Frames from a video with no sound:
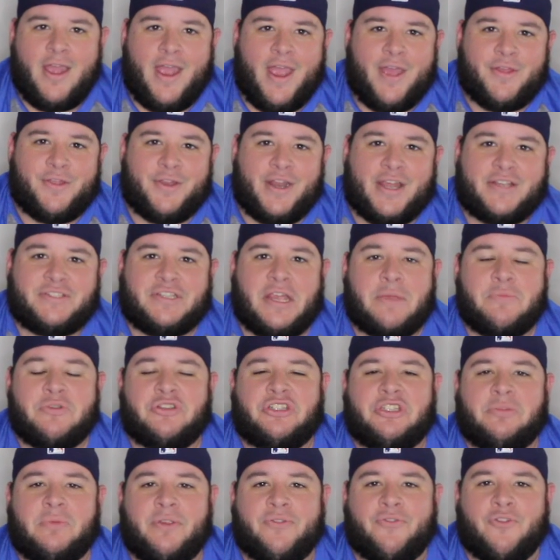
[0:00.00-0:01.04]
And the next time you
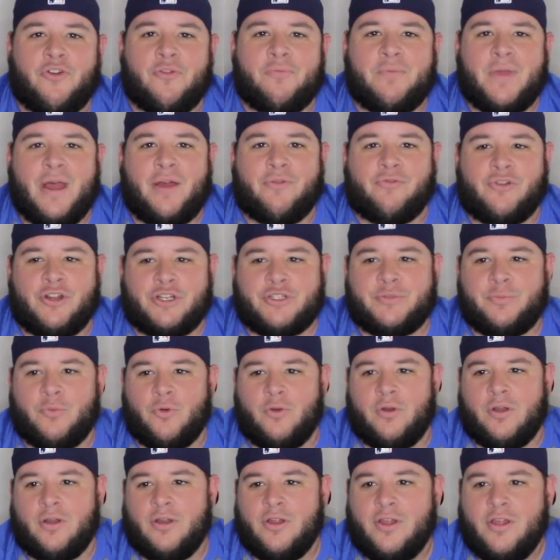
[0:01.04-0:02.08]
see me for Mount
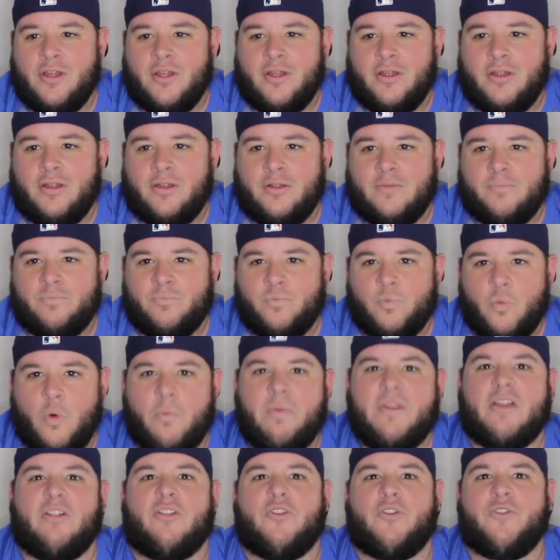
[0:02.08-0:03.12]
Rushmore, we'll
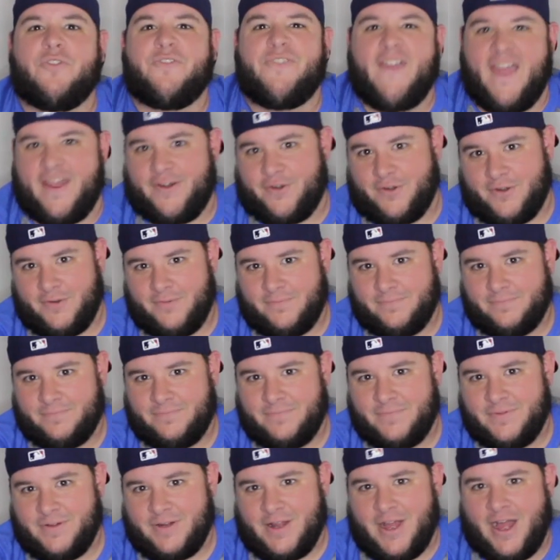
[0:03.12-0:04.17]
be a little fatter.
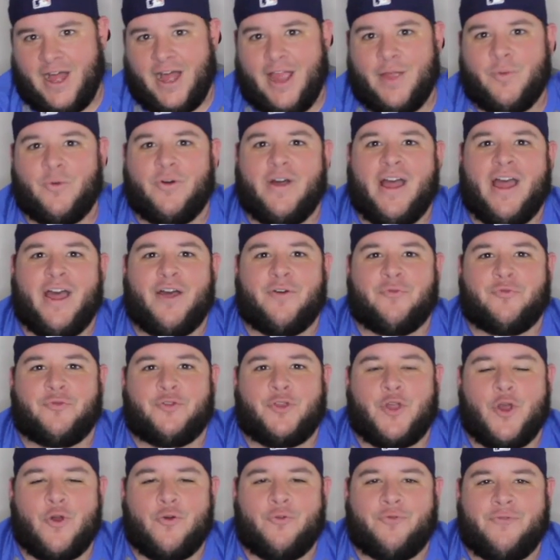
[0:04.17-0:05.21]
I will
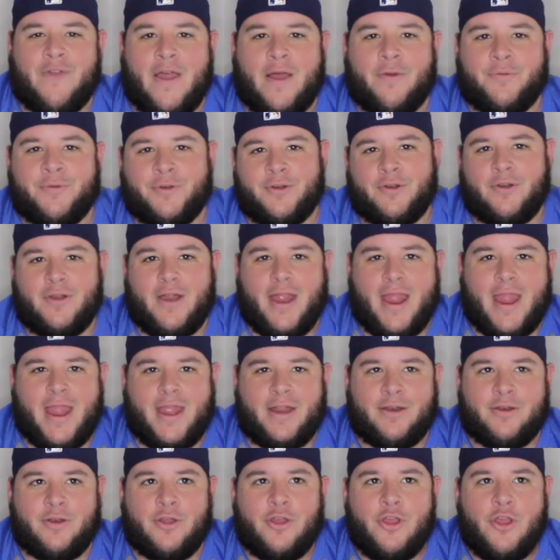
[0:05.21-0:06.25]
have co-founder
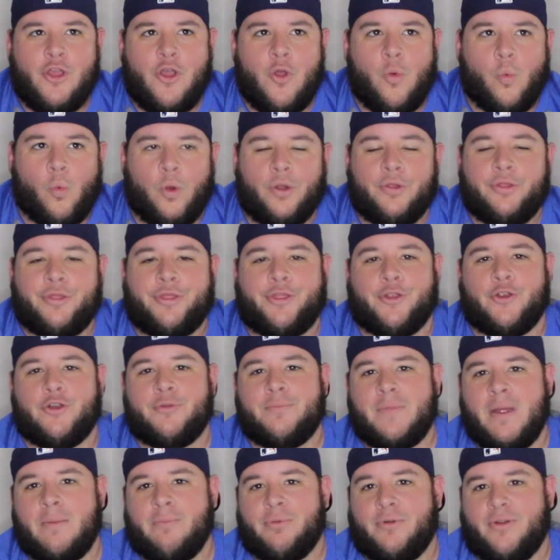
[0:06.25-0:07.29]
and
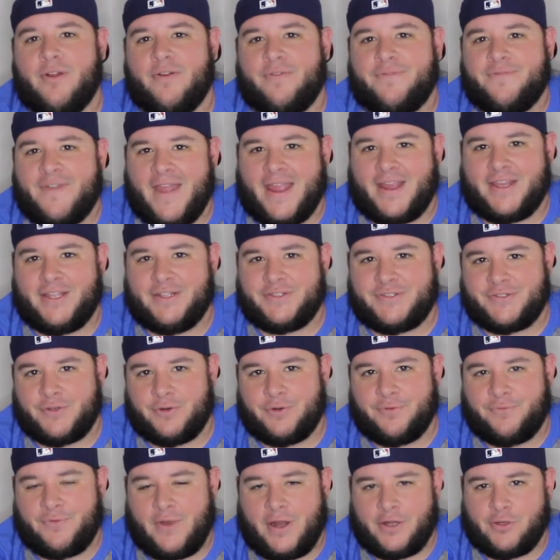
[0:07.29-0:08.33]
one-third member of Fat Kid
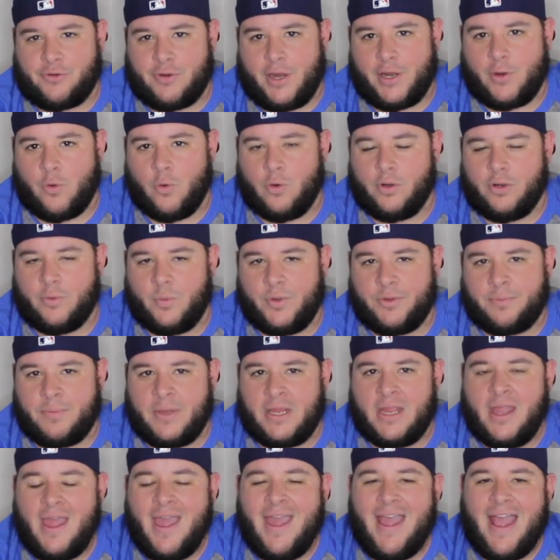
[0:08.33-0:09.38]
Certified, Craig Horner, with
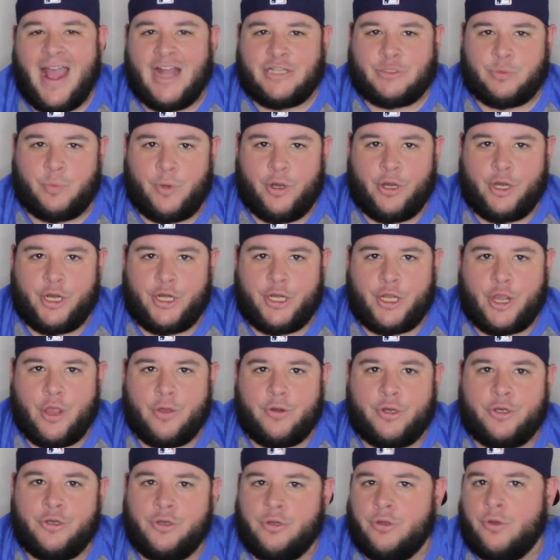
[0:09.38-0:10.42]
me as we're going to
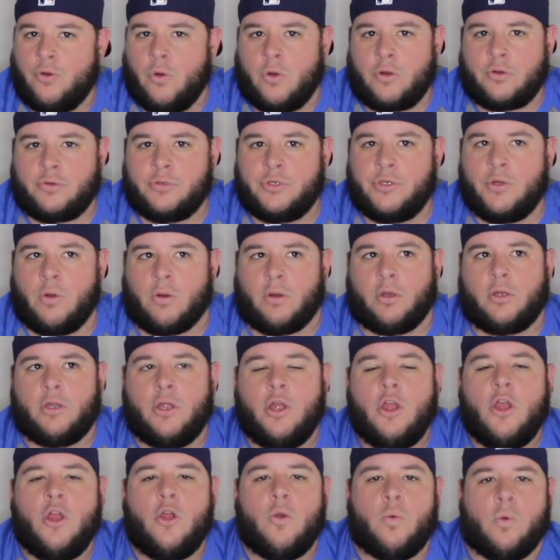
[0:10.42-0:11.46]
go to New York, New York.
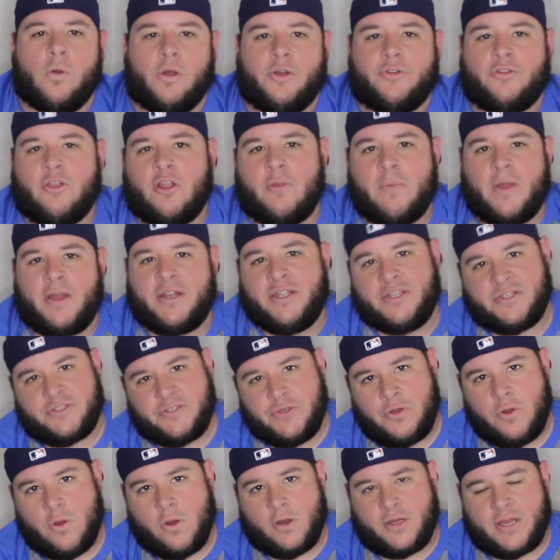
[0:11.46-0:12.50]
We're going to talk about his
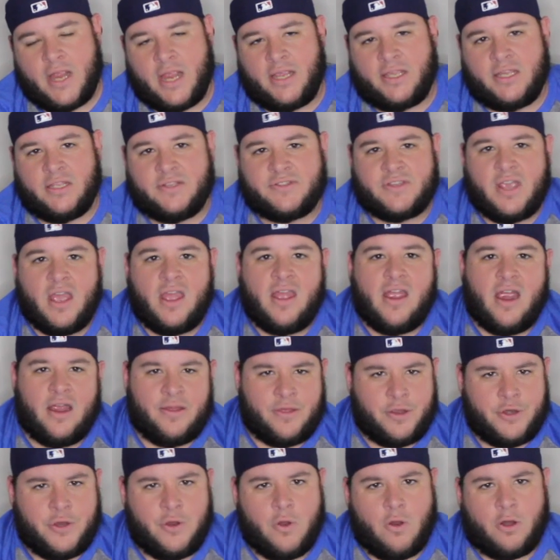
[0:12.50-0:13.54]
New York Yankees
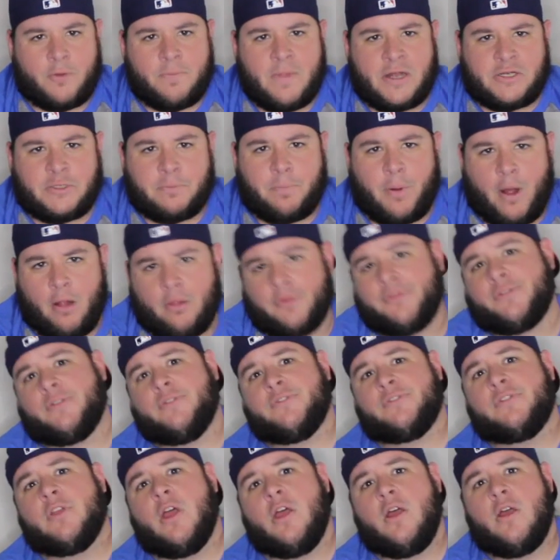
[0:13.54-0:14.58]
and the New York
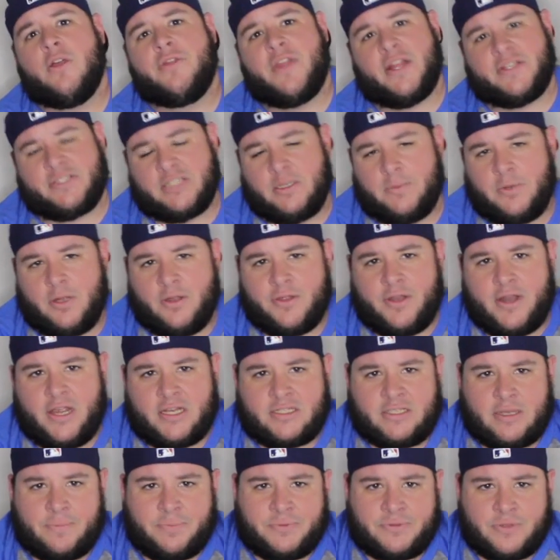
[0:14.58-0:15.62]
Metropolitans. That's going to be on the
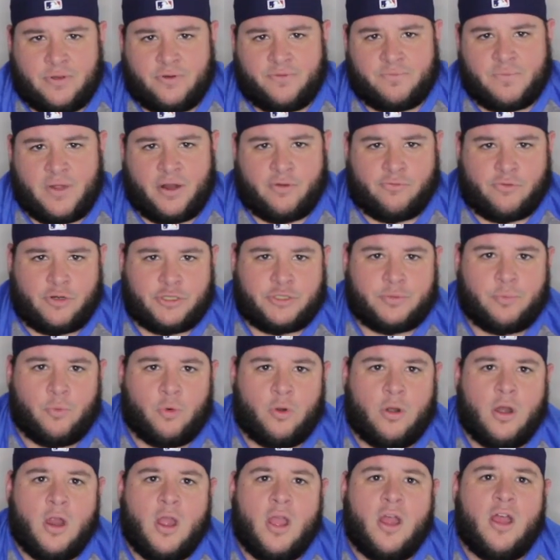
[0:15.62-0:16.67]
next episode of Mount
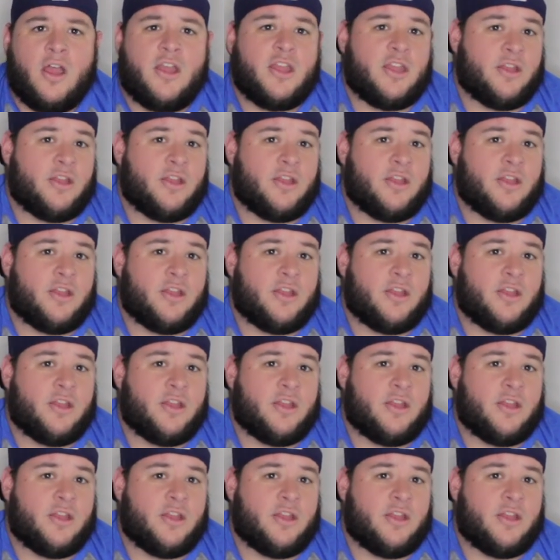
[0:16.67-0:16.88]
Rushmore.